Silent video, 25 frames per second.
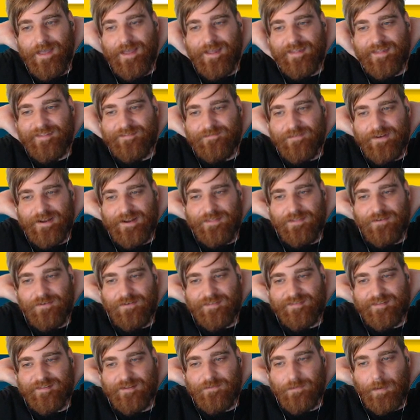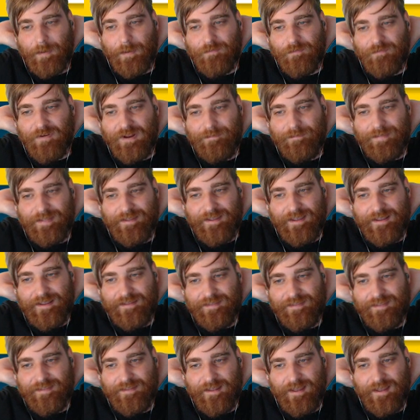It's funny though, because I remember when I played
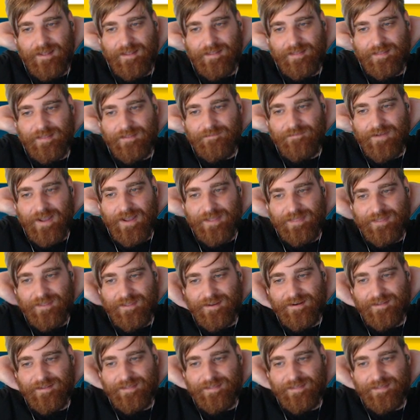Leviathan